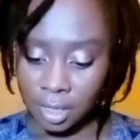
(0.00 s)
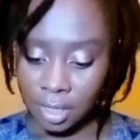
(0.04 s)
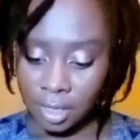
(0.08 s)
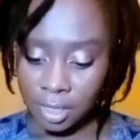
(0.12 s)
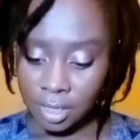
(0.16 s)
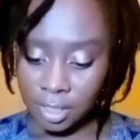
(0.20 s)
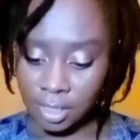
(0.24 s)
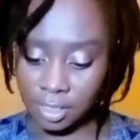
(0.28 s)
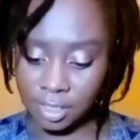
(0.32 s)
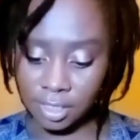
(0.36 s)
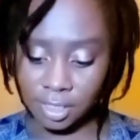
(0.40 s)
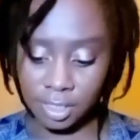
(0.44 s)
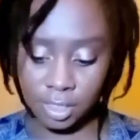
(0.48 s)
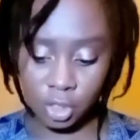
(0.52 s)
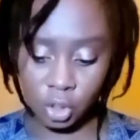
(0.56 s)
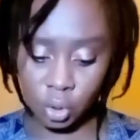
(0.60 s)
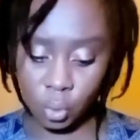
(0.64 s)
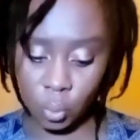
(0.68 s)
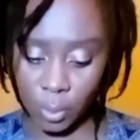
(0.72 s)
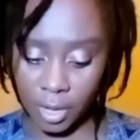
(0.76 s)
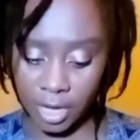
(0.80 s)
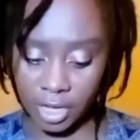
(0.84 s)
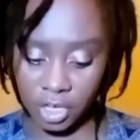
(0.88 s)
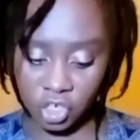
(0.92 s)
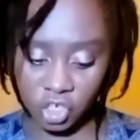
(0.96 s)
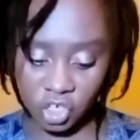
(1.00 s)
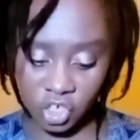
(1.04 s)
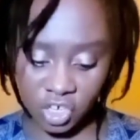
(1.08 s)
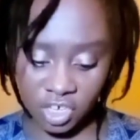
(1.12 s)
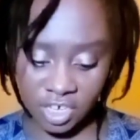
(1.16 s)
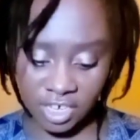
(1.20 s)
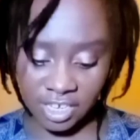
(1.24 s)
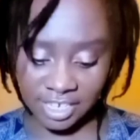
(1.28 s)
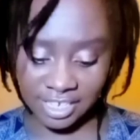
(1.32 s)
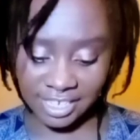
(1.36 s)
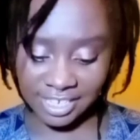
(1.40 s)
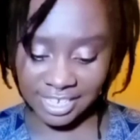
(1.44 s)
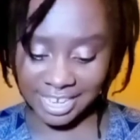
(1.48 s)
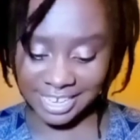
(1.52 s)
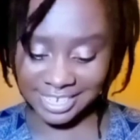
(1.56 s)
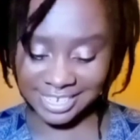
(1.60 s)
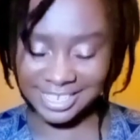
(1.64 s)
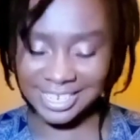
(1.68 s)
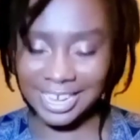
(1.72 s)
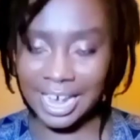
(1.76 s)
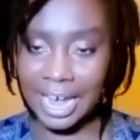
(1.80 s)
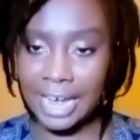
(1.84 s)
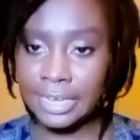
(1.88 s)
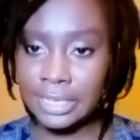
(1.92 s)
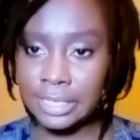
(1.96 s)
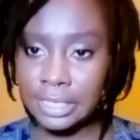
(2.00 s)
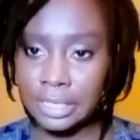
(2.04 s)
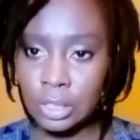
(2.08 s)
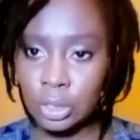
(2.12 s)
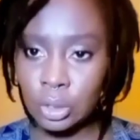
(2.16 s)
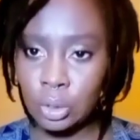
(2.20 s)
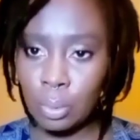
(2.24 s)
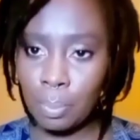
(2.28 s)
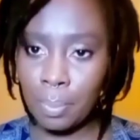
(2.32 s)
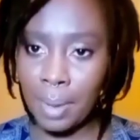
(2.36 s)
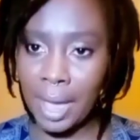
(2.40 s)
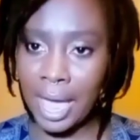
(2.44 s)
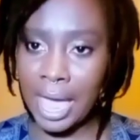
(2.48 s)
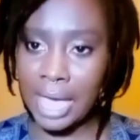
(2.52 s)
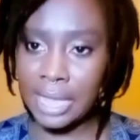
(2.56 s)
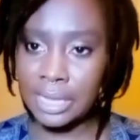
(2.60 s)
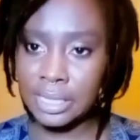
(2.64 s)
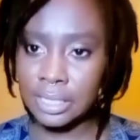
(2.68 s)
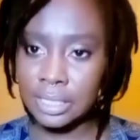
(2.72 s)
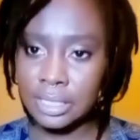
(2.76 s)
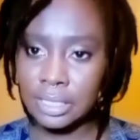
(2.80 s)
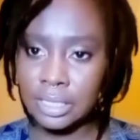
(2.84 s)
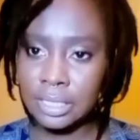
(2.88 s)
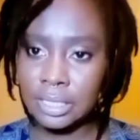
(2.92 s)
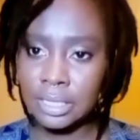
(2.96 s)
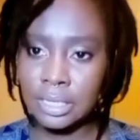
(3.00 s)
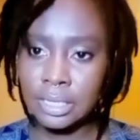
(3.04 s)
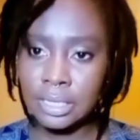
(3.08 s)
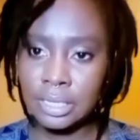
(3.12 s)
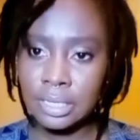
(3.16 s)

this situation is as tight as your pants.